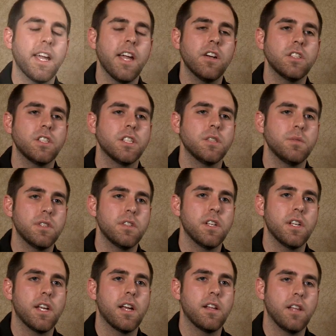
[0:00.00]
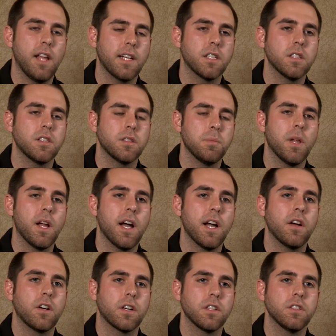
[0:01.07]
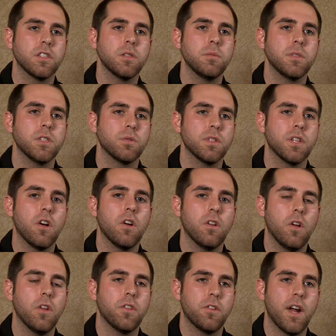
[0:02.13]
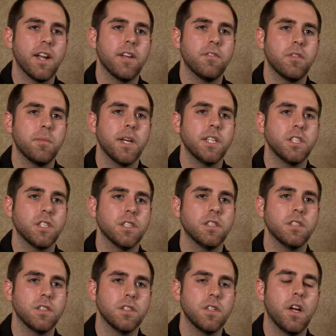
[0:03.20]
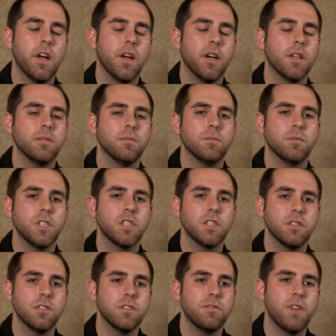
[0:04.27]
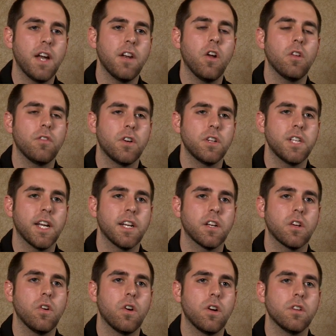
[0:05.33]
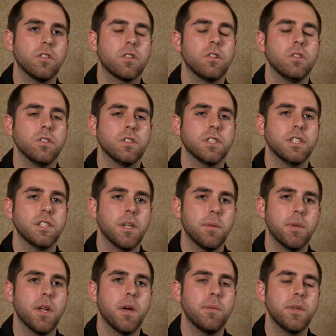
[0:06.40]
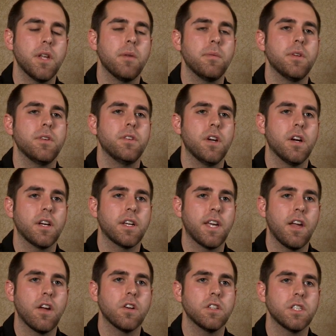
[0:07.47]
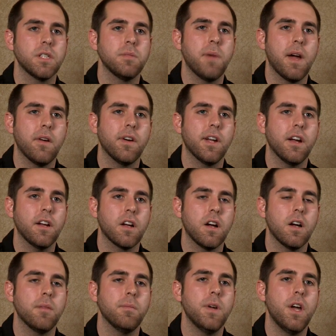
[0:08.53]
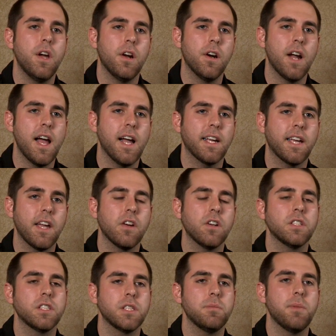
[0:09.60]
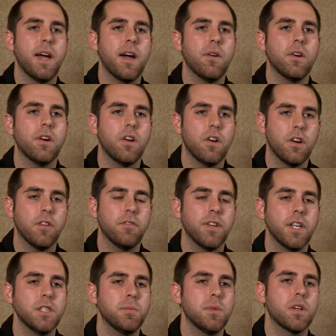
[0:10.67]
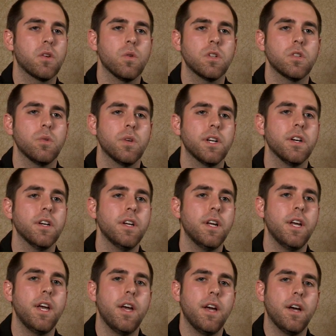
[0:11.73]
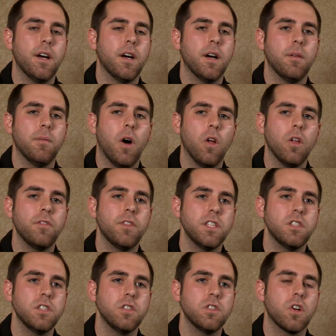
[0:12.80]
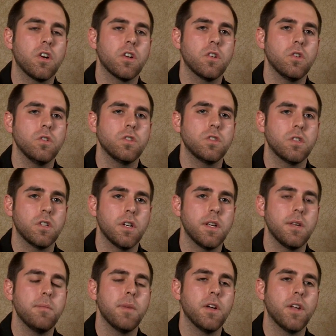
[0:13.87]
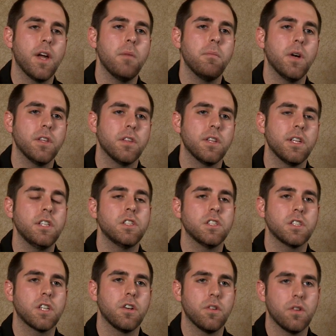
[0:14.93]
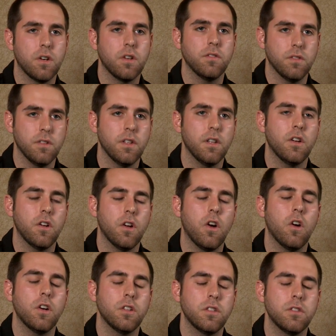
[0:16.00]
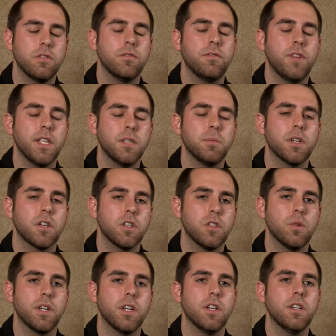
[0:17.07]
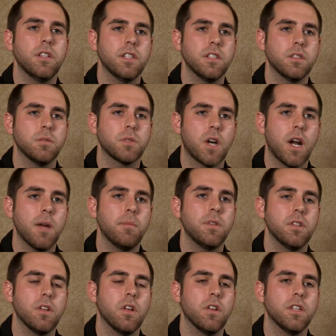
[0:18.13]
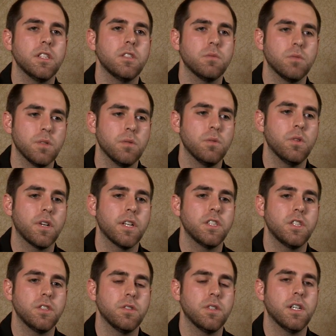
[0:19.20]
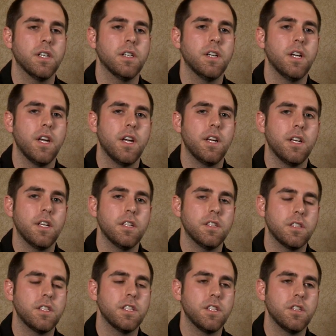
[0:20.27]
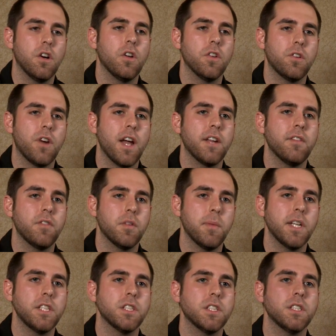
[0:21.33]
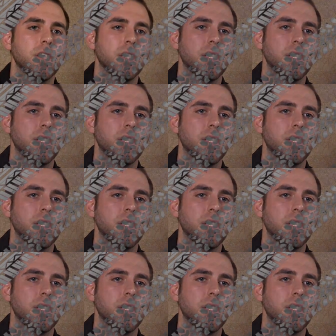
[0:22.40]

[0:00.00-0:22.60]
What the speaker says: KRC, we really like to supply our consumers with all the right information. You can find all of our technical articles at www.krcpower.com or at KRCPower on our Facebook or Twitter. All of these news articles are emailed out monthly. Just go to our Facebook or Twitter and subscribe to all this, and we'll get you, send you all the right information.